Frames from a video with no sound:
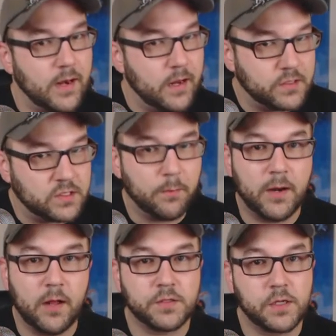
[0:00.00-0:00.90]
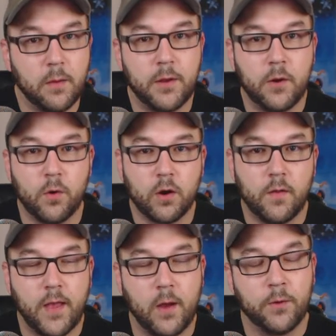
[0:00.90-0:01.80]
They need somebody else to come in and work
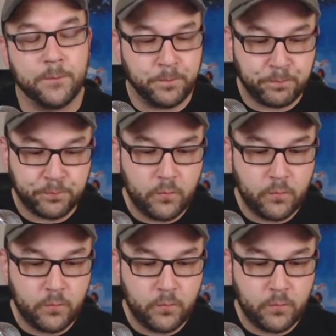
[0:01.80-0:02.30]
on that one.